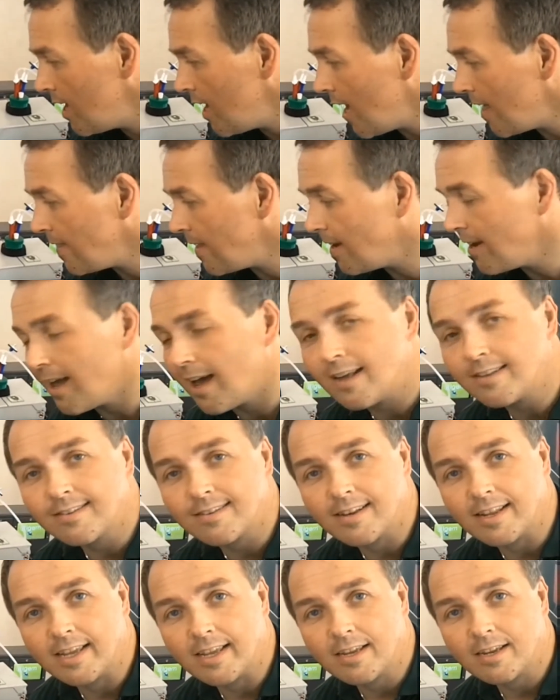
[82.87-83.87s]
And then
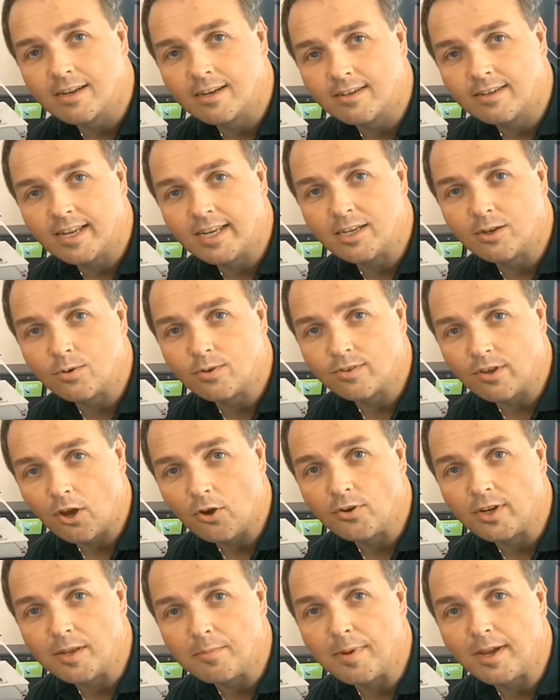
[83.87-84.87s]
lastly, continuous
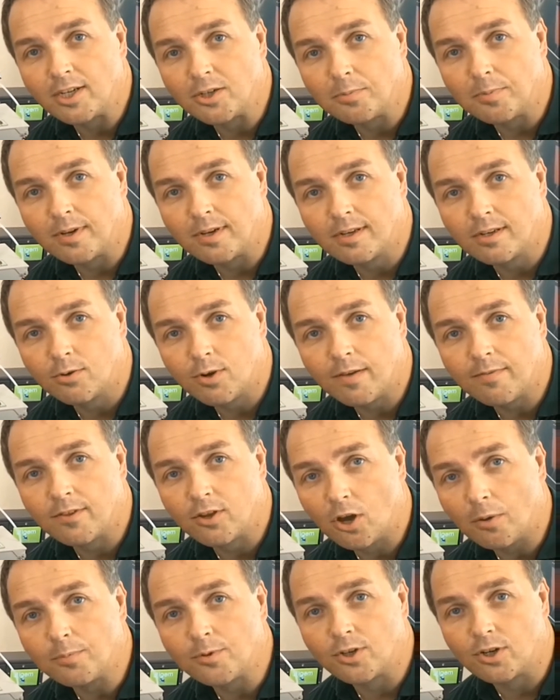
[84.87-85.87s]
OD measurement. You have
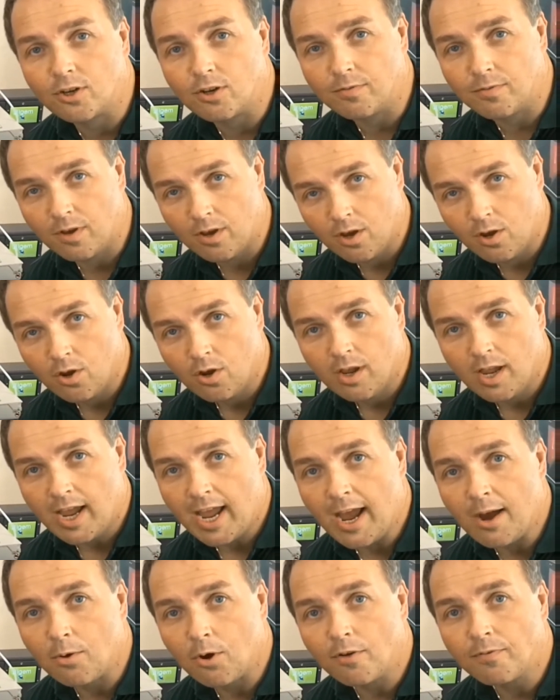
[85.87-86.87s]
the option of
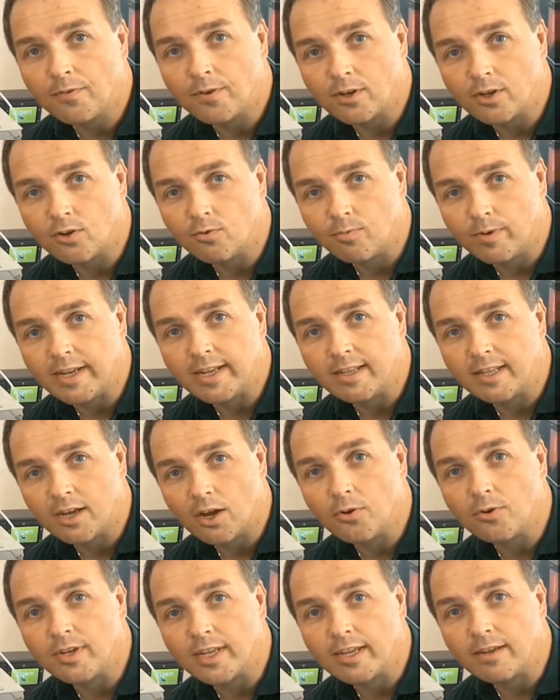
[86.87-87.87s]
how often you read the
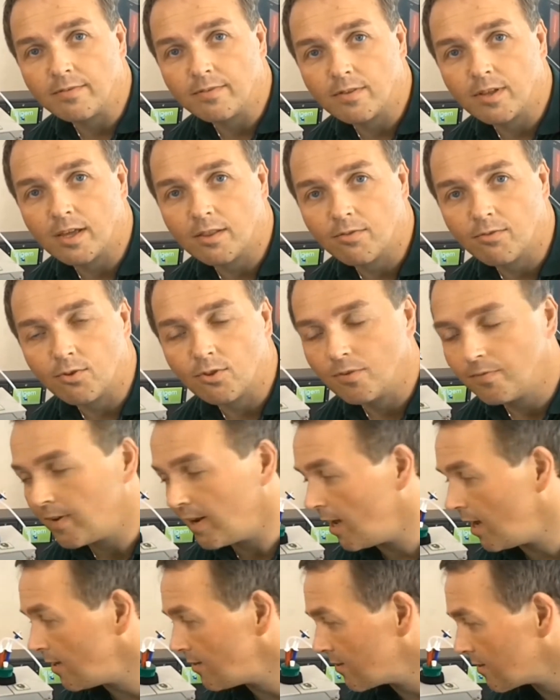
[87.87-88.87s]
OD through the
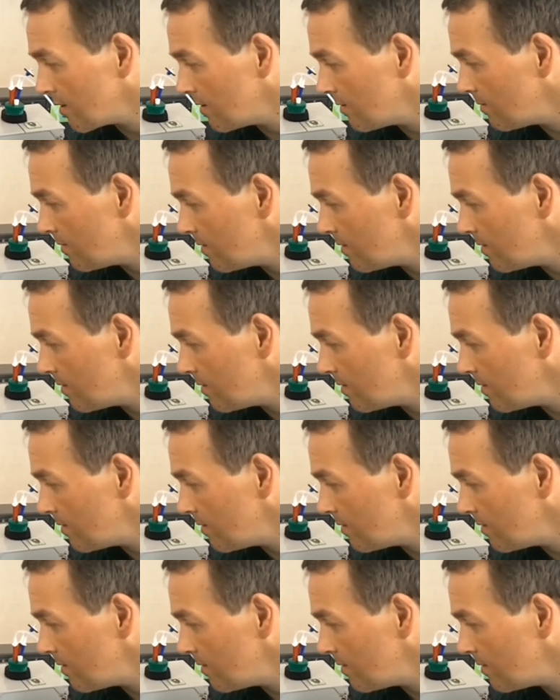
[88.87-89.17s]
flask.